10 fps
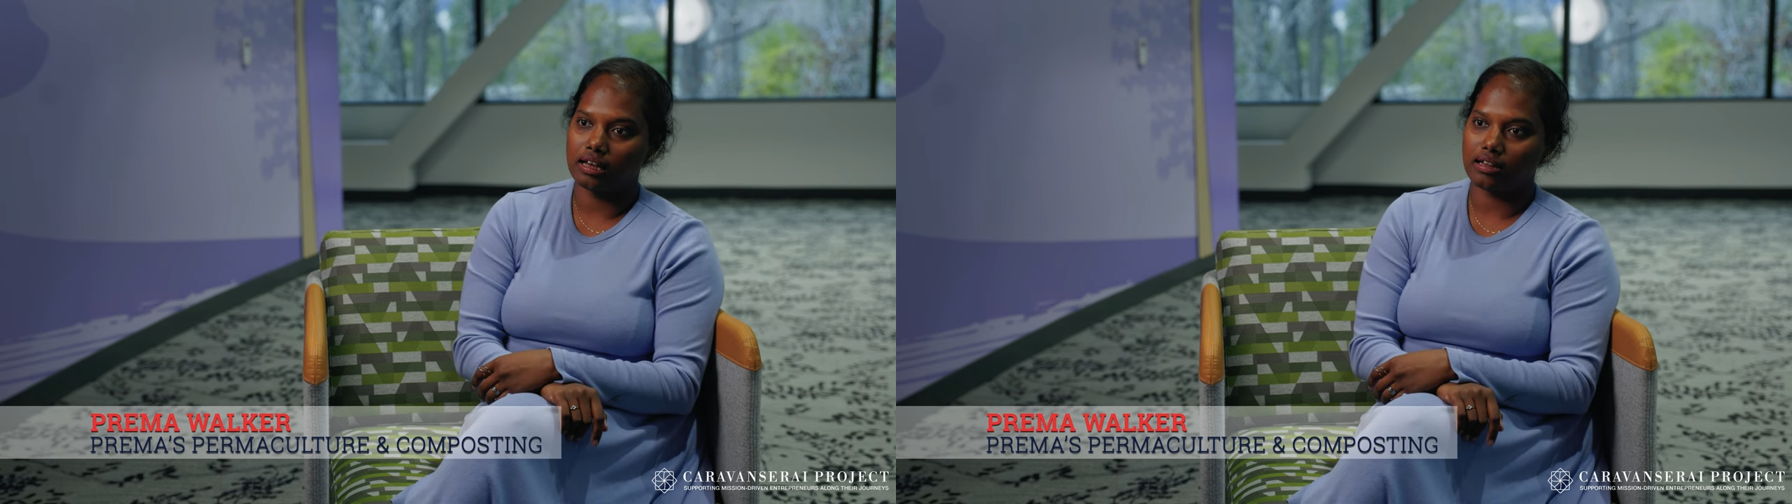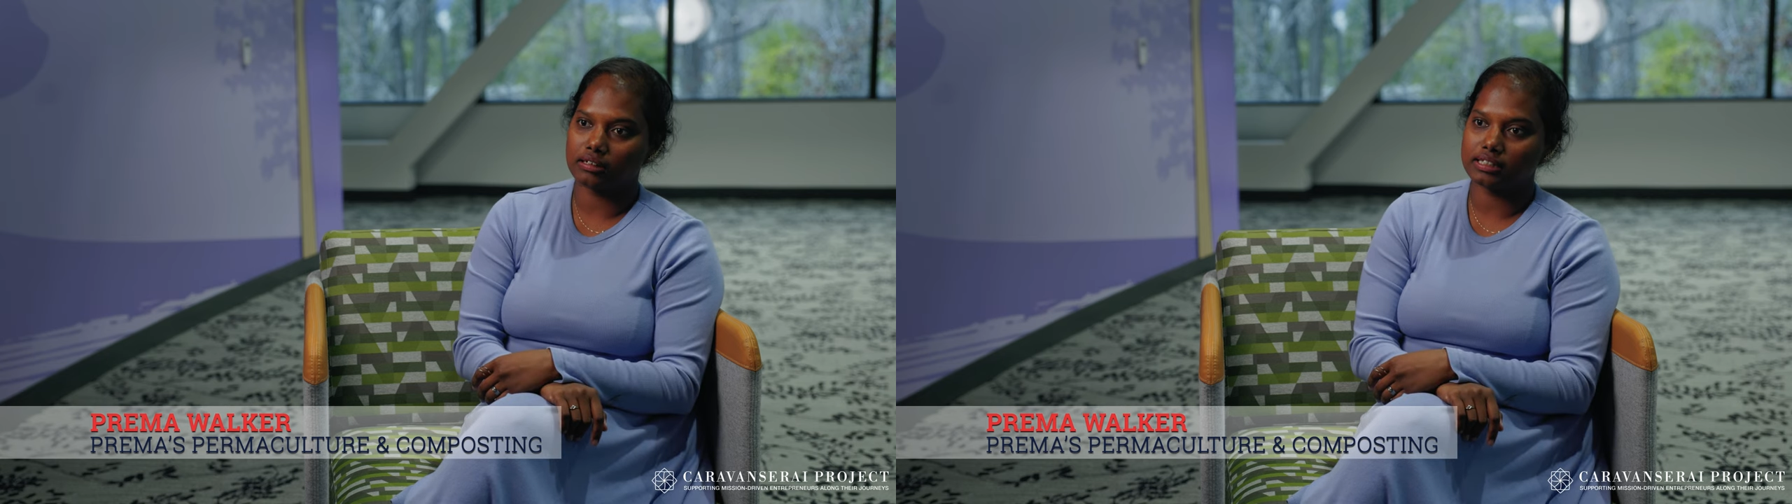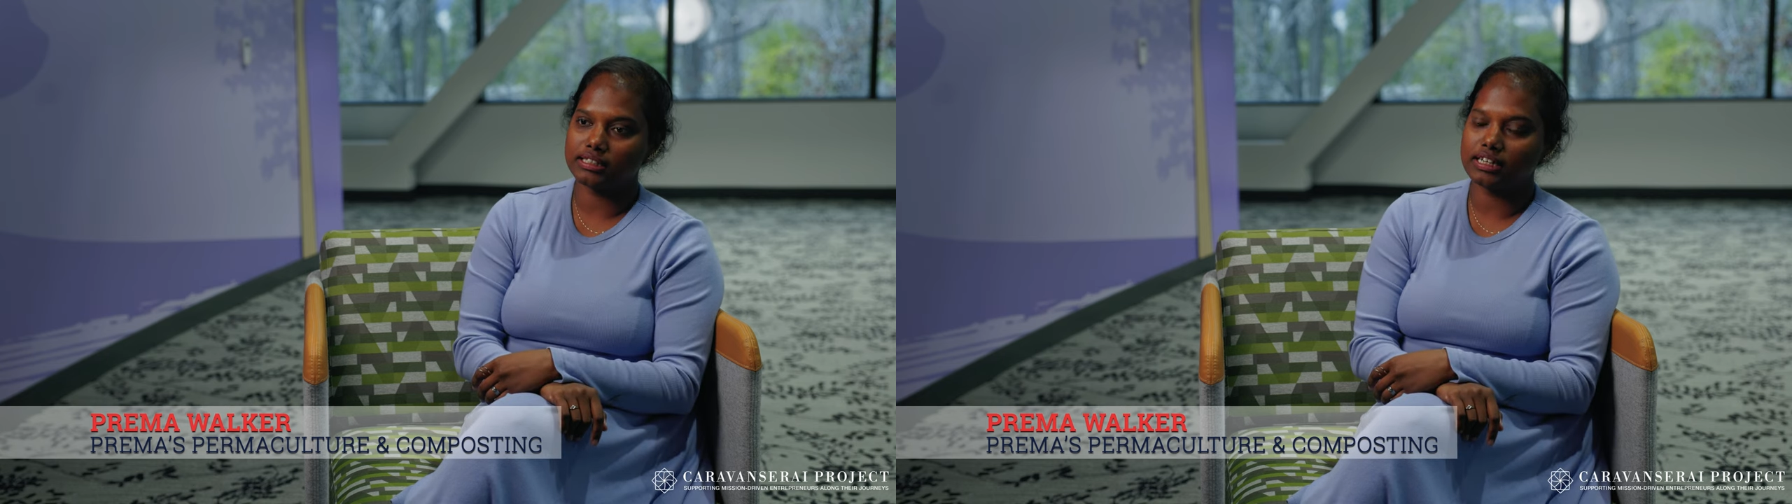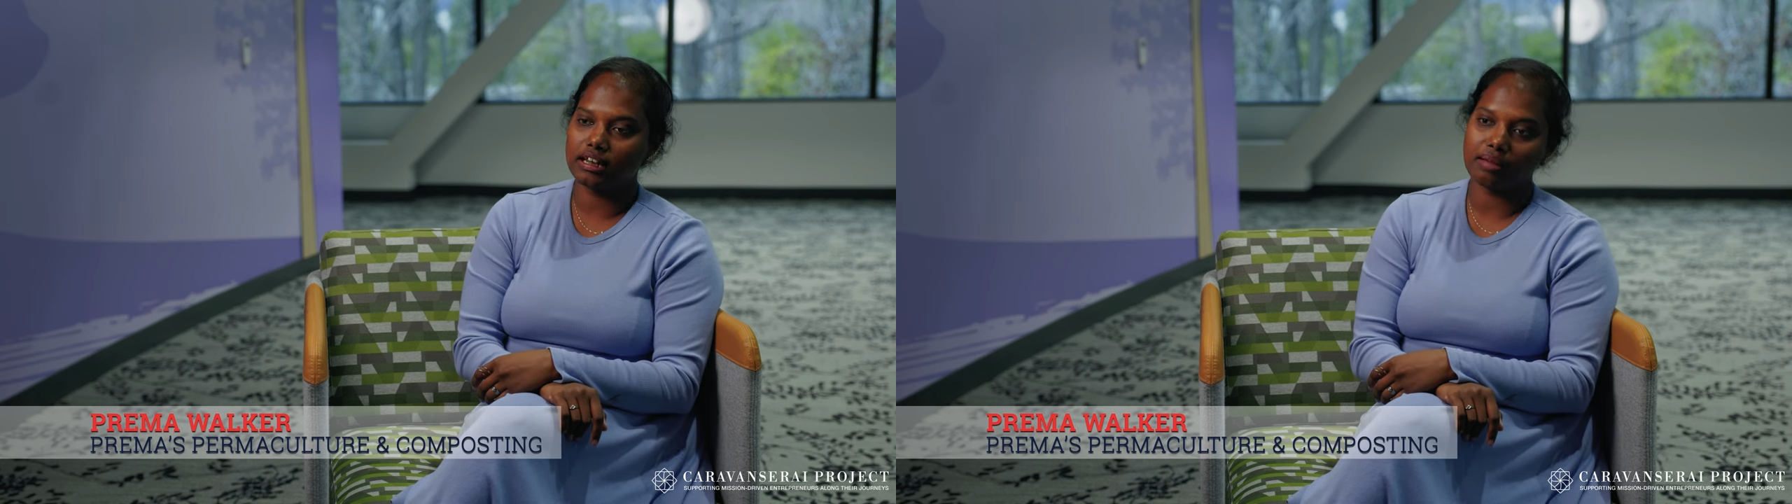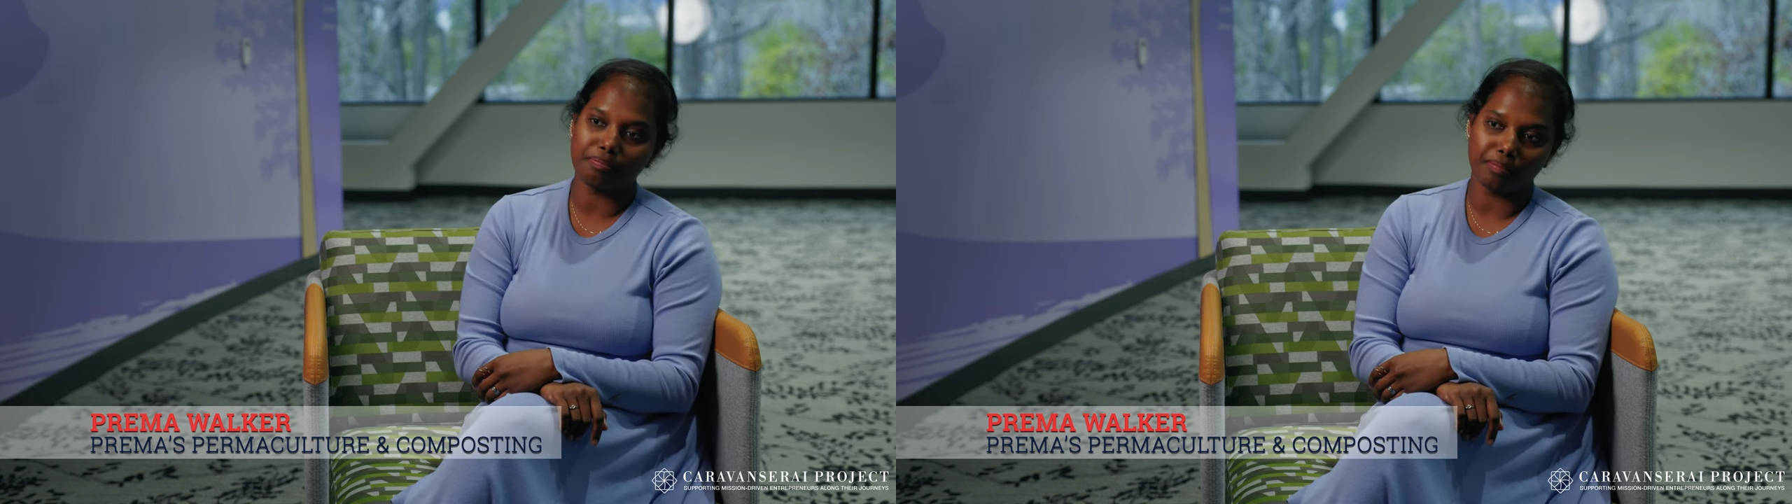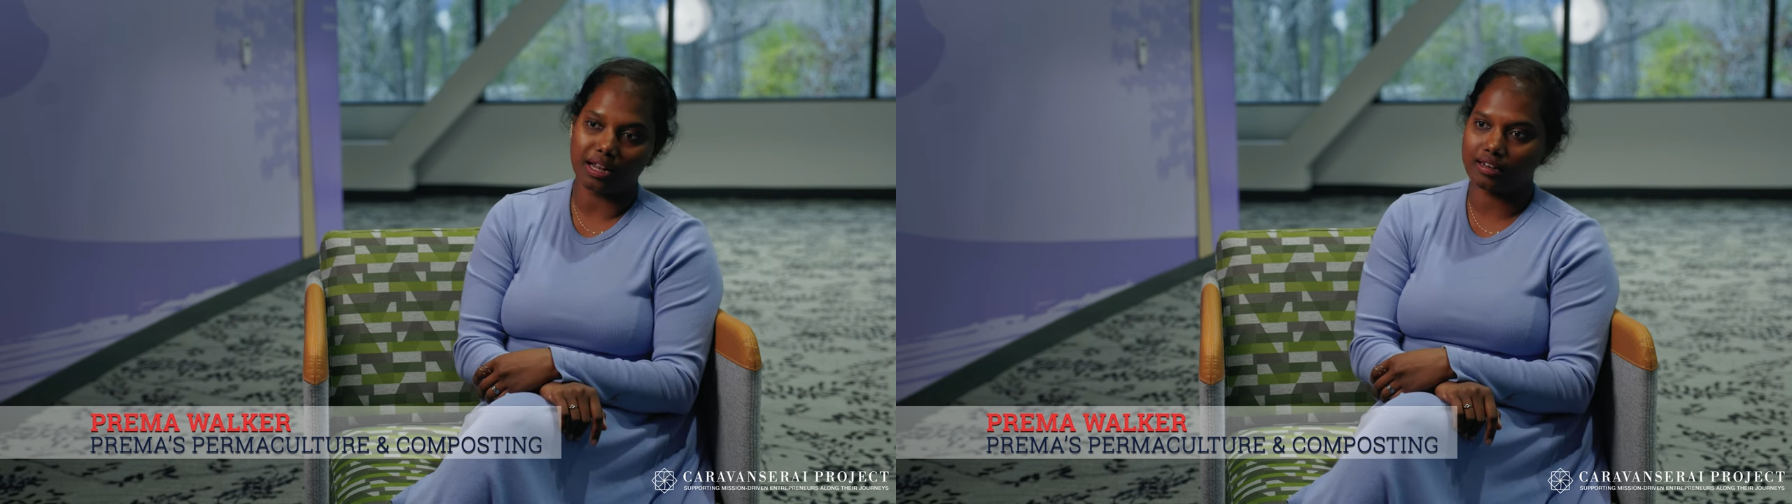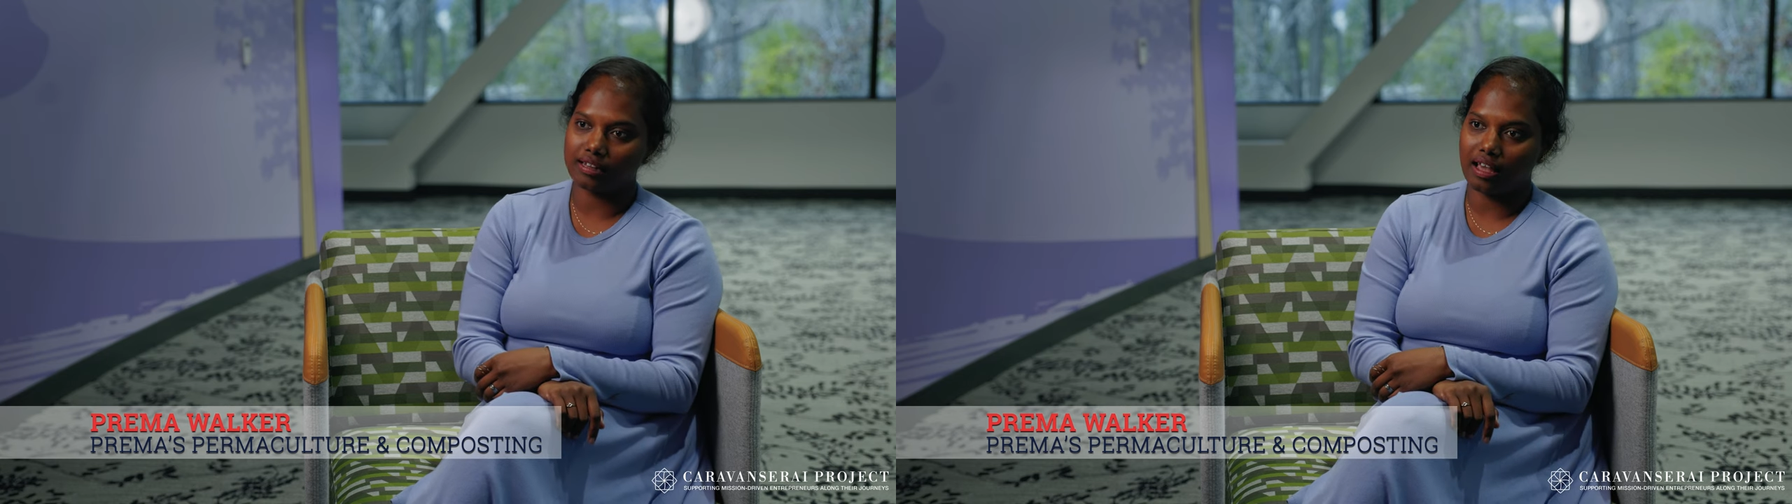And Seedlab made it